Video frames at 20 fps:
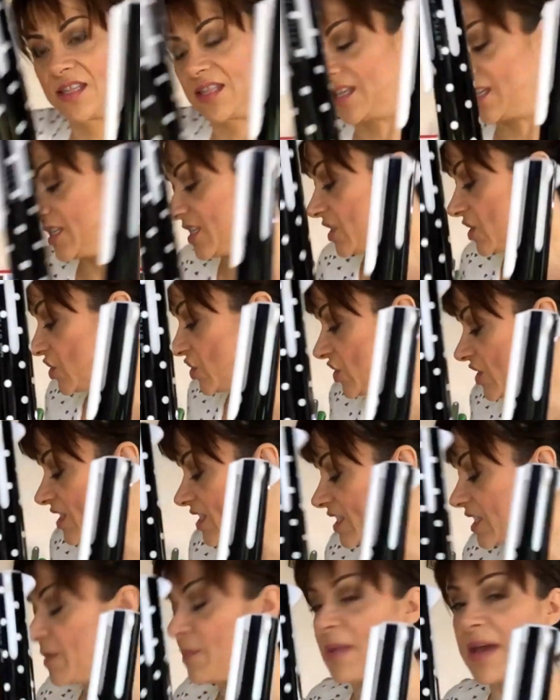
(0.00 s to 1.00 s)
This is
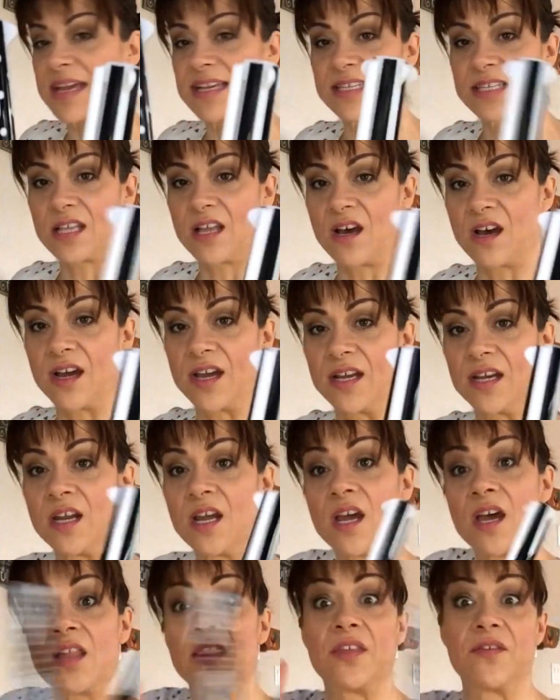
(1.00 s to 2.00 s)
just the baseline,
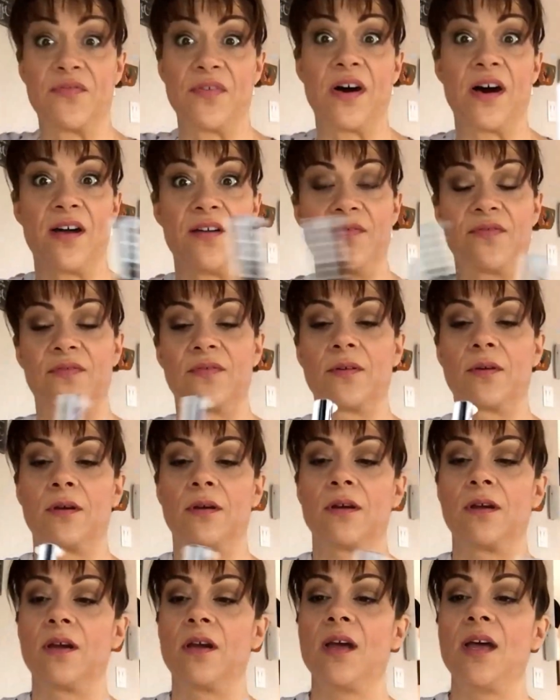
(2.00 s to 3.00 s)
the 5.
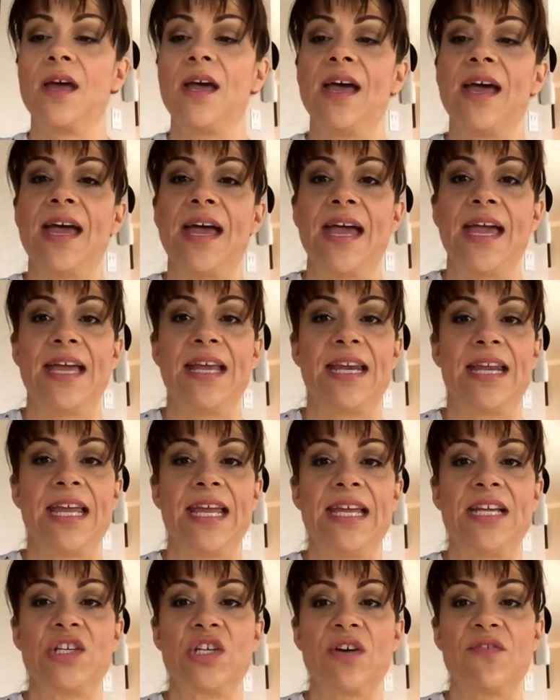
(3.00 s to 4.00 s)

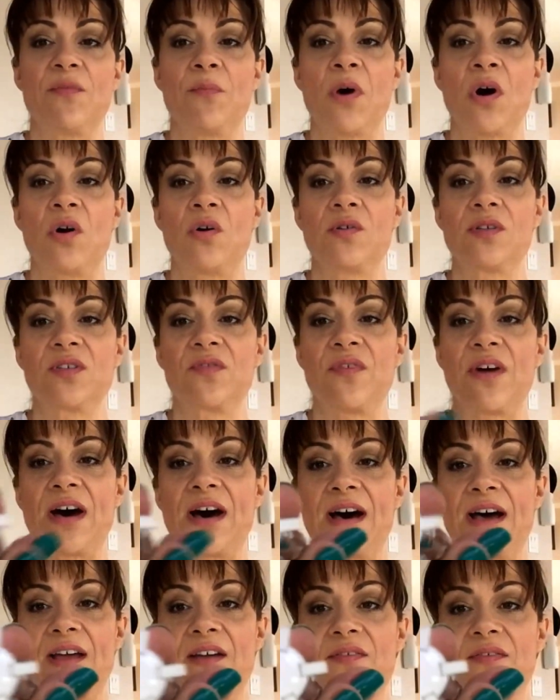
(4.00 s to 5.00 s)
Each of them holds
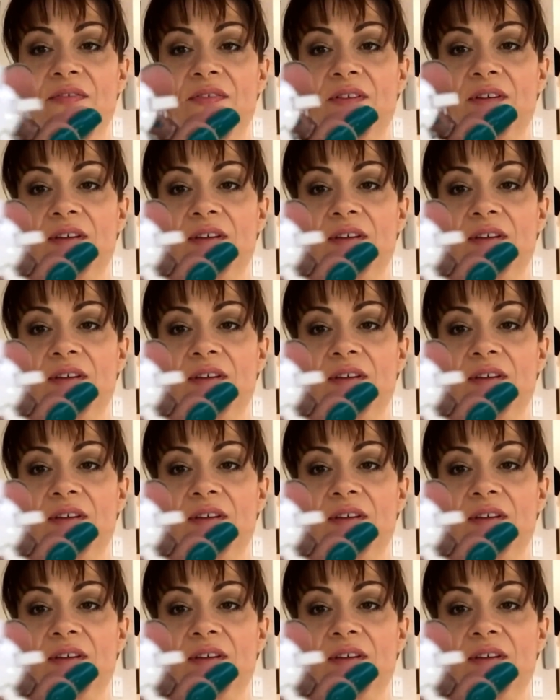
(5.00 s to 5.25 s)
5,